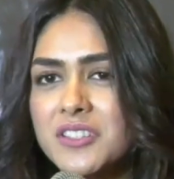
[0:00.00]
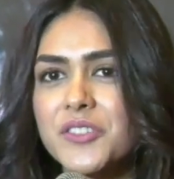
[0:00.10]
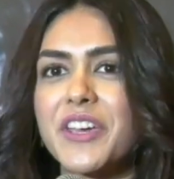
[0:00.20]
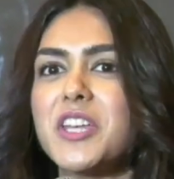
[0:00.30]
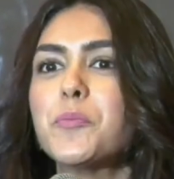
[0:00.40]

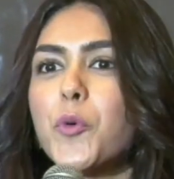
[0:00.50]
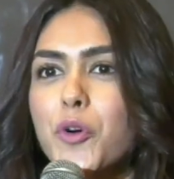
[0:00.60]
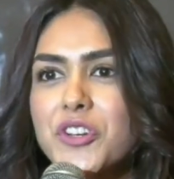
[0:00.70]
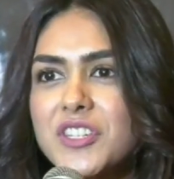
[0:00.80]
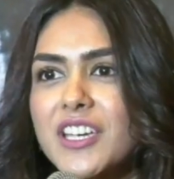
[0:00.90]
It's very
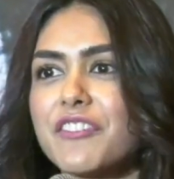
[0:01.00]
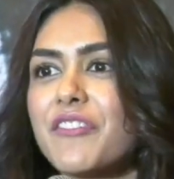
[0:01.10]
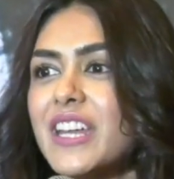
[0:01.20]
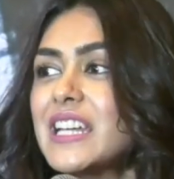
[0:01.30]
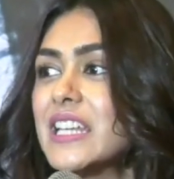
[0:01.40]
poetic and
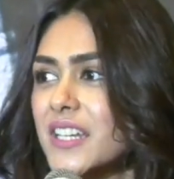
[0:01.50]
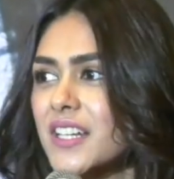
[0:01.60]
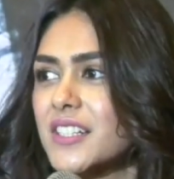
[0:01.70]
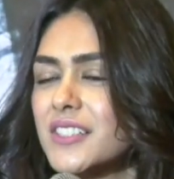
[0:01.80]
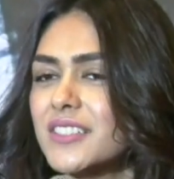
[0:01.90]
very
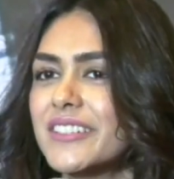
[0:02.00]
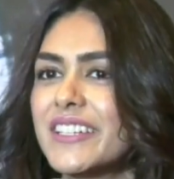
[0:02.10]
lyrical.